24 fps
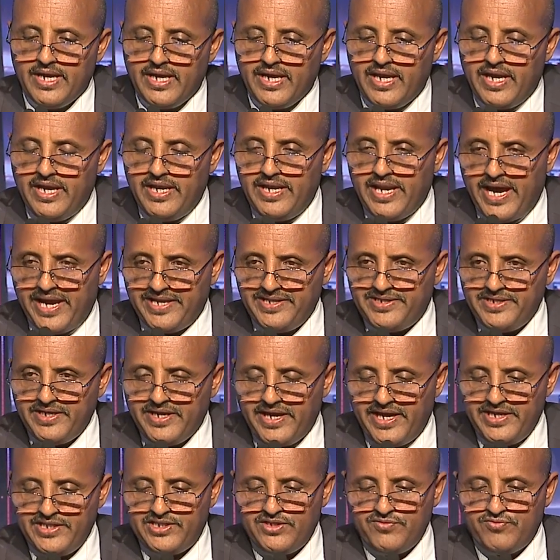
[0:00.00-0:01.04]
In
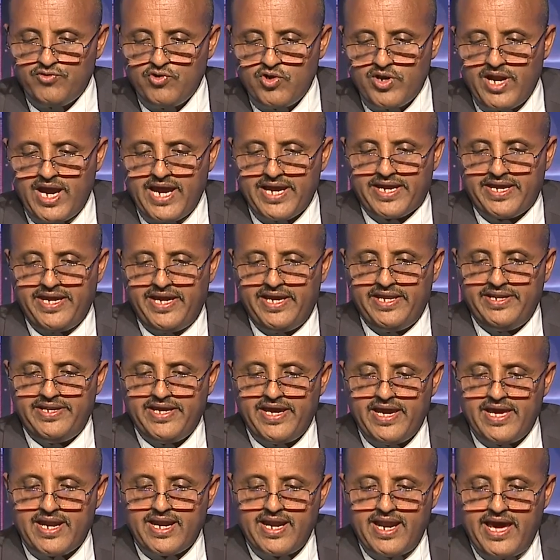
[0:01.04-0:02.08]
1984, again, the
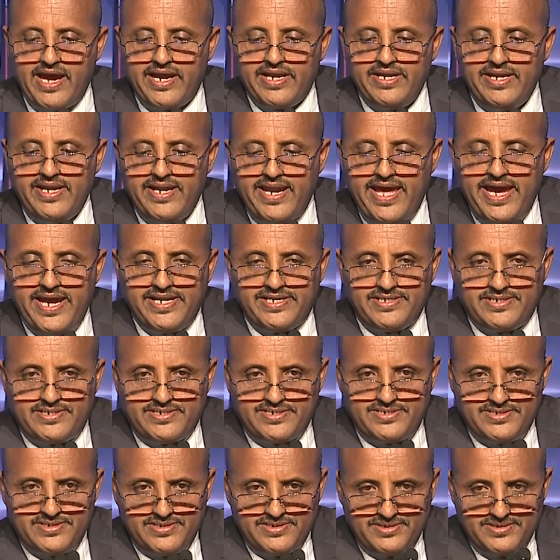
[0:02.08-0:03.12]
airline
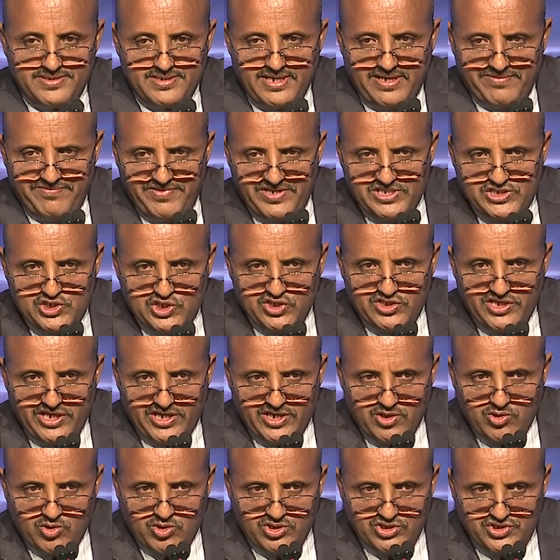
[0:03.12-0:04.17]
led aviation
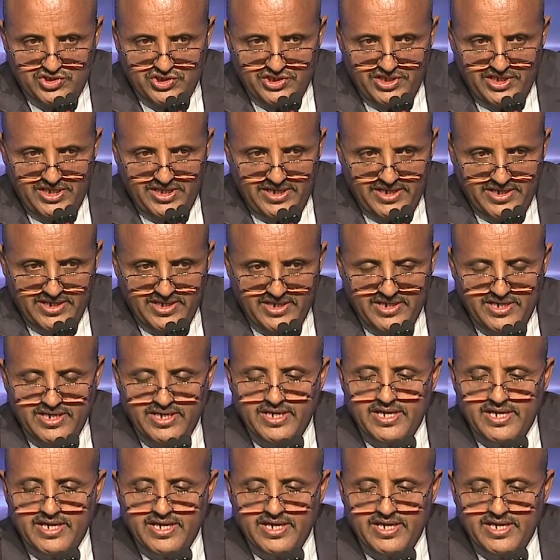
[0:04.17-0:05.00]
technology in